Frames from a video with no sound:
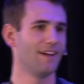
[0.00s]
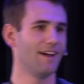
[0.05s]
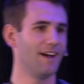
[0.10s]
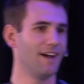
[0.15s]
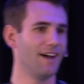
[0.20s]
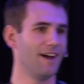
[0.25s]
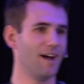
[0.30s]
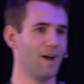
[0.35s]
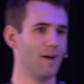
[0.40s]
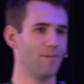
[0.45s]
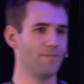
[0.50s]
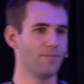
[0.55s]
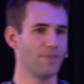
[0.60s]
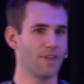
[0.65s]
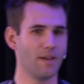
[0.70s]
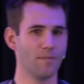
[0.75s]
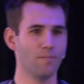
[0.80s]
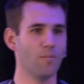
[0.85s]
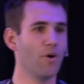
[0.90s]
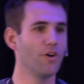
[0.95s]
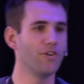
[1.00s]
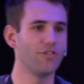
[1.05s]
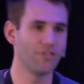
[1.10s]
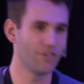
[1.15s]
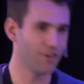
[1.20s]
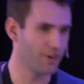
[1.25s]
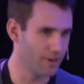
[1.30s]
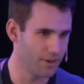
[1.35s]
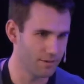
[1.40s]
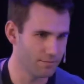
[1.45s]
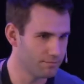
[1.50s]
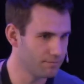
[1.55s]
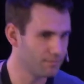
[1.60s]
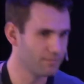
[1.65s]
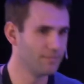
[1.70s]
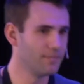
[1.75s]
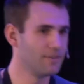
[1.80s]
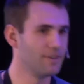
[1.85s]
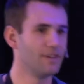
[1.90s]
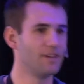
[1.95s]
um, and moisture,
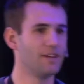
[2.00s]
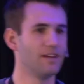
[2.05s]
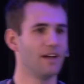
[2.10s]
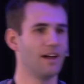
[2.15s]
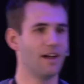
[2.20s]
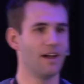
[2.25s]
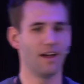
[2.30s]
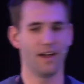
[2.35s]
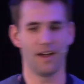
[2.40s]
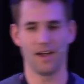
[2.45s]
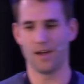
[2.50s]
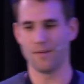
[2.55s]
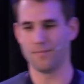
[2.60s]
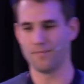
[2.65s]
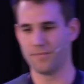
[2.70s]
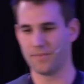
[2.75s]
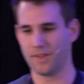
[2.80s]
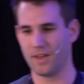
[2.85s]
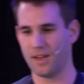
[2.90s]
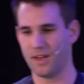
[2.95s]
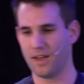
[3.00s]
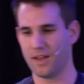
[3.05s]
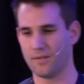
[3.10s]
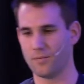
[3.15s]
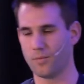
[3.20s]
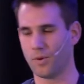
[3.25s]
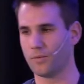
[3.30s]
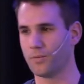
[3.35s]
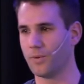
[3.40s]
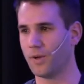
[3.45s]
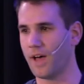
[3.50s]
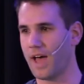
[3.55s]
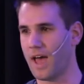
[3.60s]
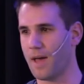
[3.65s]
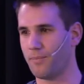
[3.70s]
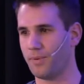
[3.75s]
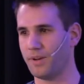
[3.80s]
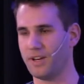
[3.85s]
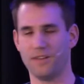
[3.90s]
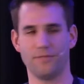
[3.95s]
um, uh, what will
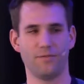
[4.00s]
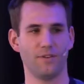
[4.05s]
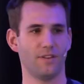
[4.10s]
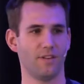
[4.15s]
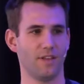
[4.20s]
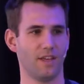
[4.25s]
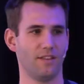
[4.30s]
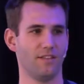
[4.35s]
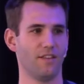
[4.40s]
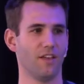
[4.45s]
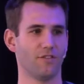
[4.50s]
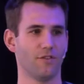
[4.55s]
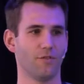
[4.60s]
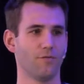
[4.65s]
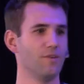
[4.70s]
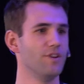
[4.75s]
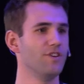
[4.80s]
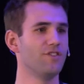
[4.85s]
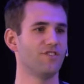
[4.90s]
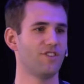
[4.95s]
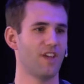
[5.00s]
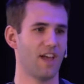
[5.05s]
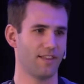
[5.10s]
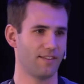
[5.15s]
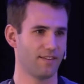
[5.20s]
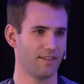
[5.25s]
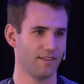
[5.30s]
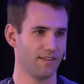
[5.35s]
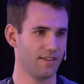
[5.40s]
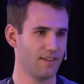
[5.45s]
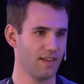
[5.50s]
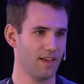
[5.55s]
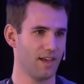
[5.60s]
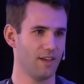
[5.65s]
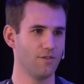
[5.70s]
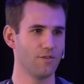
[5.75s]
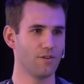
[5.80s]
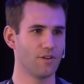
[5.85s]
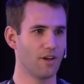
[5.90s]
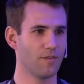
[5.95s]
happen if it, it does a reset
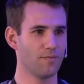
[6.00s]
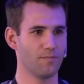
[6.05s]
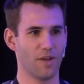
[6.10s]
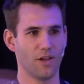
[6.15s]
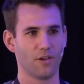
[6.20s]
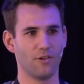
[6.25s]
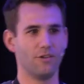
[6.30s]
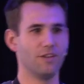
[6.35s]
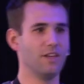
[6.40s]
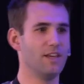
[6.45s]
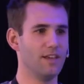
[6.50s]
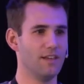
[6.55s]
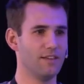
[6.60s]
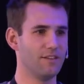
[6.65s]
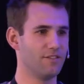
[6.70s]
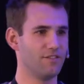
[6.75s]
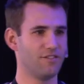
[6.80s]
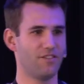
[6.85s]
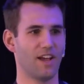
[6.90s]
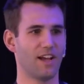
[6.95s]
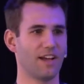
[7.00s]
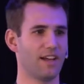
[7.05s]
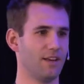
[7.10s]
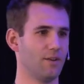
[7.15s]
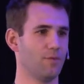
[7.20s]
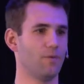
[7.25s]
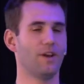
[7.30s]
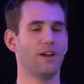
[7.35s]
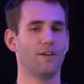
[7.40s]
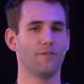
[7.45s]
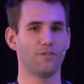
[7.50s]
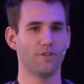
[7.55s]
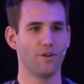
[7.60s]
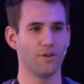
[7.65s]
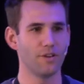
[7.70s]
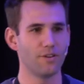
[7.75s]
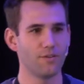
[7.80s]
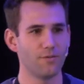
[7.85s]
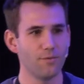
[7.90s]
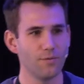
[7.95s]
and you can't manually check it or whatever.
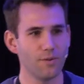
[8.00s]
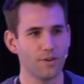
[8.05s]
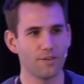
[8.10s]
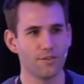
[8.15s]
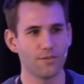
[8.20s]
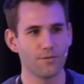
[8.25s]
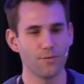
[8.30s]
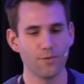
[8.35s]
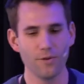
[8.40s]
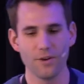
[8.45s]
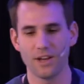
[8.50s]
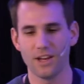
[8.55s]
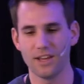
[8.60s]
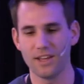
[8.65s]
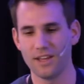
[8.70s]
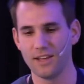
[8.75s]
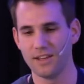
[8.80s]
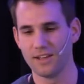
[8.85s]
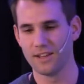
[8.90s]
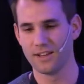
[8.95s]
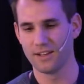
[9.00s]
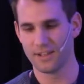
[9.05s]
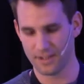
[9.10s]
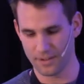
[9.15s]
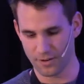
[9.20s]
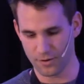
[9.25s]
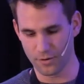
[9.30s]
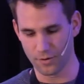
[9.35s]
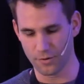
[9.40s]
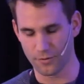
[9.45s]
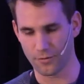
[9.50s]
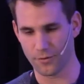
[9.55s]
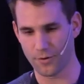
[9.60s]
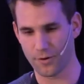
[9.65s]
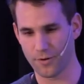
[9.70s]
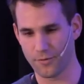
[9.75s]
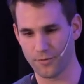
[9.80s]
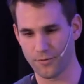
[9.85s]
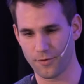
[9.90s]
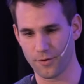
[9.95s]
So it, it's really good
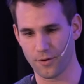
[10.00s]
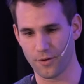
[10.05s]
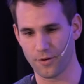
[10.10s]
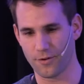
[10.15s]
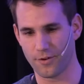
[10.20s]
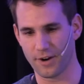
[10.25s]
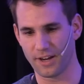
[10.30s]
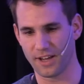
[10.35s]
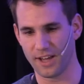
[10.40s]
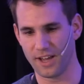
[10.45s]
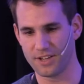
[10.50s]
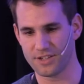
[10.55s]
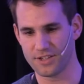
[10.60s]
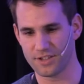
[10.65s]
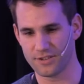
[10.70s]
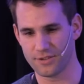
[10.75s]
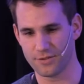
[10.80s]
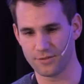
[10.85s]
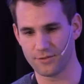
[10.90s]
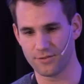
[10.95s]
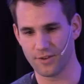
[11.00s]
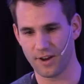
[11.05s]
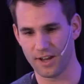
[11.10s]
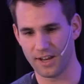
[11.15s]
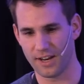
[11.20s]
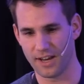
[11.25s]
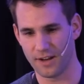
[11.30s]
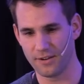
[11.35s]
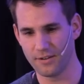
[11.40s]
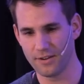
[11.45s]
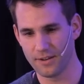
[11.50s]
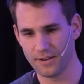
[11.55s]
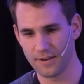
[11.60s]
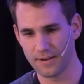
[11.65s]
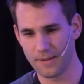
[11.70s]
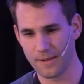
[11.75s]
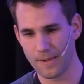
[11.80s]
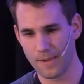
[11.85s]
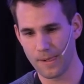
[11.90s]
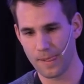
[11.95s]
for, for LoRa cases to try it out.
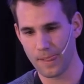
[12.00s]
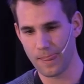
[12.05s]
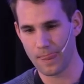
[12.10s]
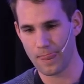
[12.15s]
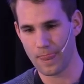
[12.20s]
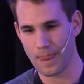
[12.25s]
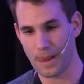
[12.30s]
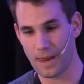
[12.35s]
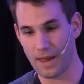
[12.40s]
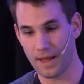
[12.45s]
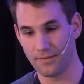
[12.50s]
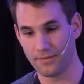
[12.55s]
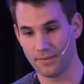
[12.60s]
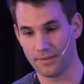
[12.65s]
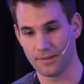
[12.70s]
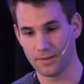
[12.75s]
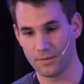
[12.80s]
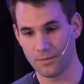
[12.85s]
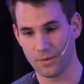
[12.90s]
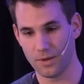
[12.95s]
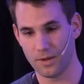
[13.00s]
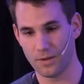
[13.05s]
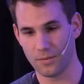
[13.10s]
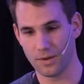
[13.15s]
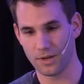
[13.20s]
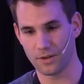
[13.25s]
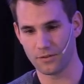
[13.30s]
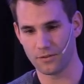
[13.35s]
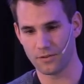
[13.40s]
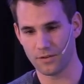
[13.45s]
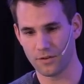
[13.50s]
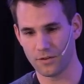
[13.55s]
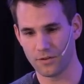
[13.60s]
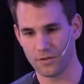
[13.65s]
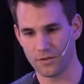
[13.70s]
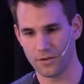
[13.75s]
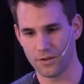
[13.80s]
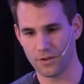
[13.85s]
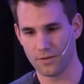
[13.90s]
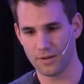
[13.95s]
And we, we continue
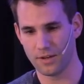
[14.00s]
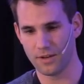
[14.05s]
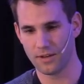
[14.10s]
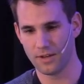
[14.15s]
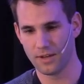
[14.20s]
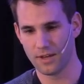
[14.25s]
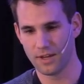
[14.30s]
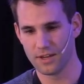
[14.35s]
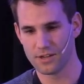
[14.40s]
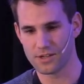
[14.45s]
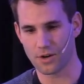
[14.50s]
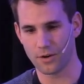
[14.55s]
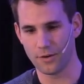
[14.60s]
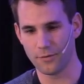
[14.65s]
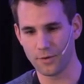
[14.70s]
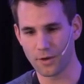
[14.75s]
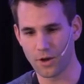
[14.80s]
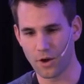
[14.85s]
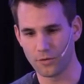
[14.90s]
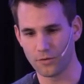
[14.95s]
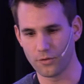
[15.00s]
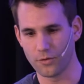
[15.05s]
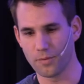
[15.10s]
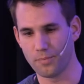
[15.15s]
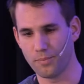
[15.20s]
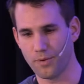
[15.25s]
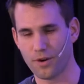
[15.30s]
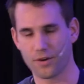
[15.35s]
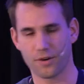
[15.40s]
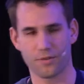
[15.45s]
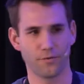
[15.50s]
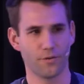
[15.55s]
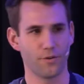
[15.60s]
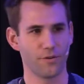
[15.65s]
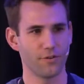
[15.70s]
to do it. So if you go to a park, of